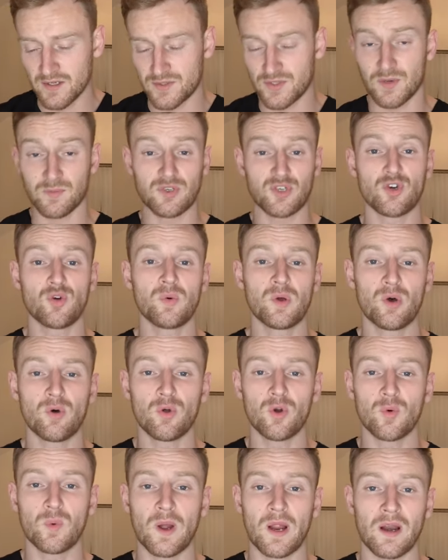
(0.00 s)
So I'm sure we're
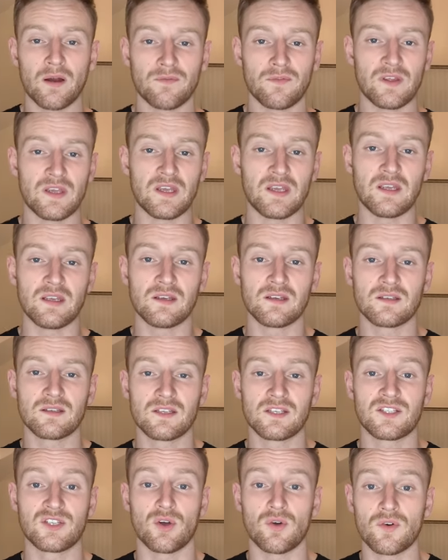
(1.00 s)
all aware of the,
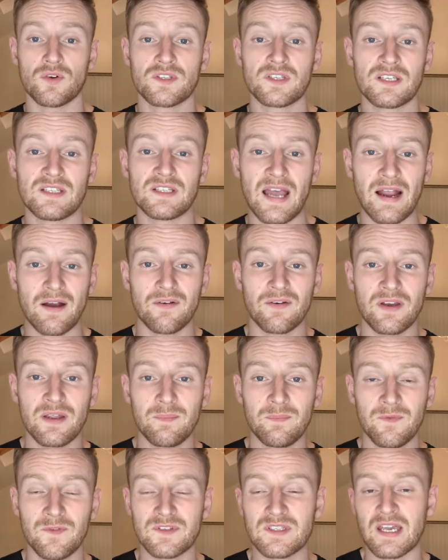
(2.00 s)
the Socrates
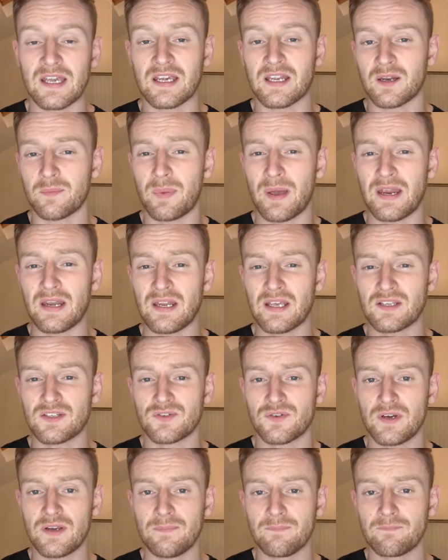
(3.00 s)
acronym for taking a pain
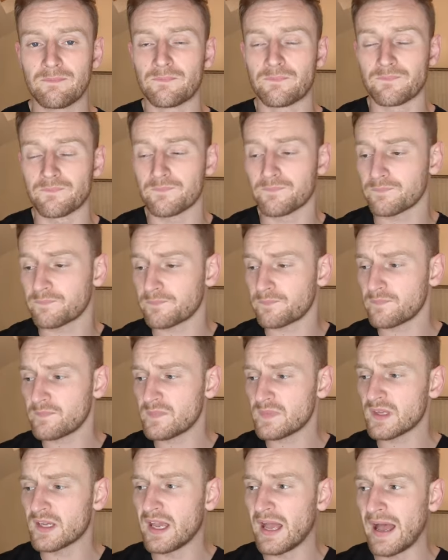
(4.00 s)
history.
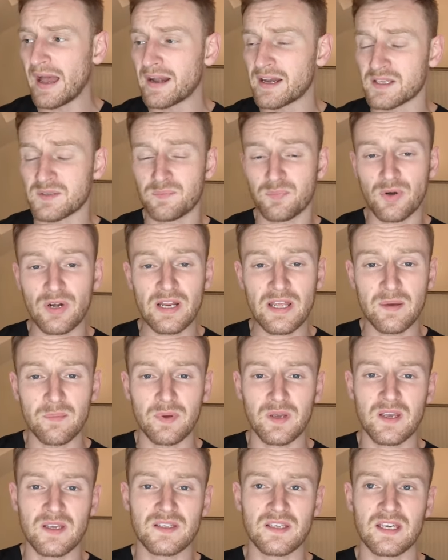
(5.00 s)
And it's brilliant
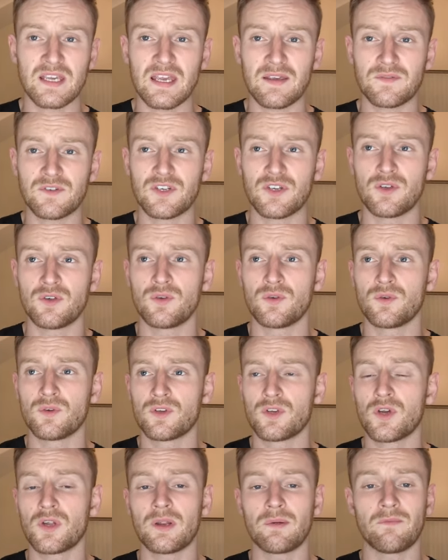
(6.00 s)
because it gives you
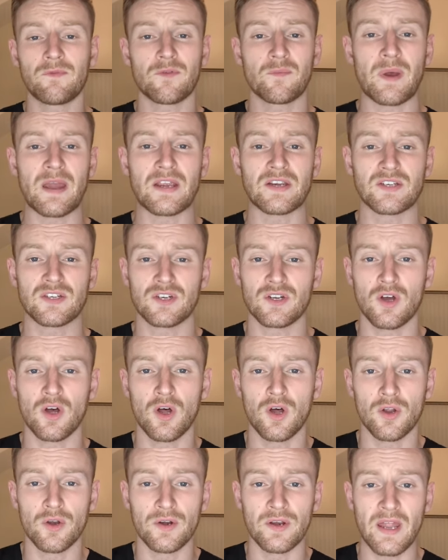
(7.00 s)
good information
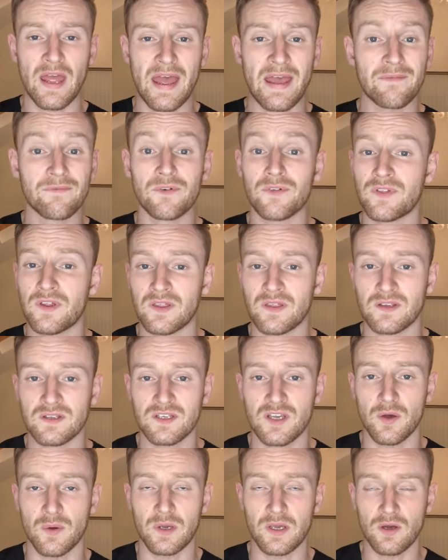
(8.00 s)
on everything that's
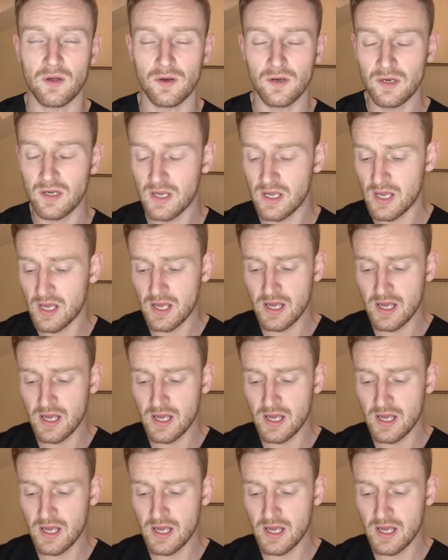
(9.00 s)
going on.